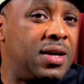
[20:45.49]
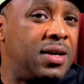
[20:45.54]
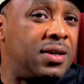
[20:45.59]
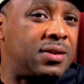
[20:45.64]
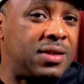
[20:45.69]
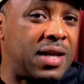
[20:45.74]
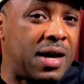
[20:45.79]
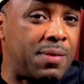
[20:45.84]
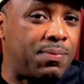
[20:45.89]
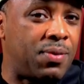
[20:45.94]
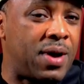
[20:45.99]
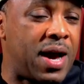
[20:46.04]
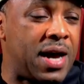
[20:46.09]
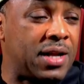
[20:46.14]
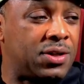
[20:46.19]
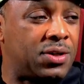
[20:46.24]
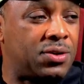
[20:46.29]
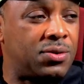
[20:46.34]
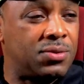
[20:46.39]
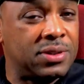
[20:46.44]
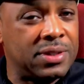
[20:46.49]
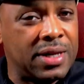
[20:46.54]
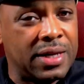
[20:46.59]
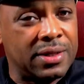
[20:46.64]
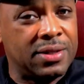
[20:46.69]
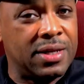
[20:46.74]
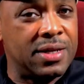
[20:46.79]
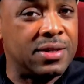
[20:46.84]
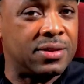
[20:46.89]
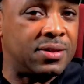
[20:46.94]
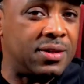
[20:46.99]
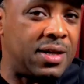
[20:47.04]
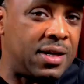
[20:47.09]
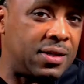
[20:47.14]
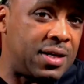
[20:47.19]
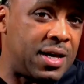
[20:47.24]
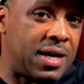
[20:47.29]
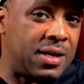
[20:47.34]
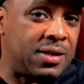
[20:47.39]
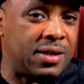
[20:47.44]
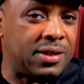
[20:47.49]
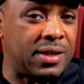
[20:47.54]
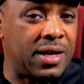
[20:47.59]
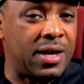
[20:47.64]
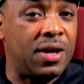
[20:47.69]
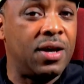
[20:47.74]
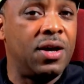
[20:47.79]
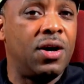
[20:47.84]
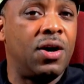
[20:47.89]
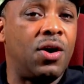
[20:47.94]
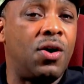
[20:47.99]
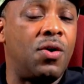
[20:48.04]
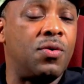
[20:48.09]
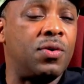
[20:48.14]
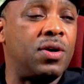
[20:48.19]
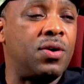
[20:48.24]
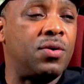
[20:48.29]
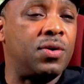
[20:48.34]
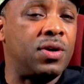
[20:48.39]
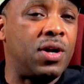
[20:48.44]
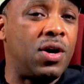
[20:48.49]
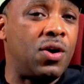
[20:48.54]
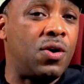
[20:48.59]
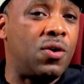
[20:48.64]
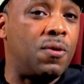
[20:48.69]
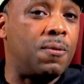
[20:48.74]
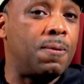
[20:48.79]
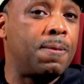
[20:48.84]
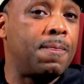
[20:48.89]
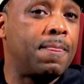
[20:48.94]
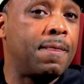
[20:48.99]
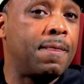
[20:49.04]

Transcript: It's not practical. It's not this. It's not that. It's not that. On and on and on.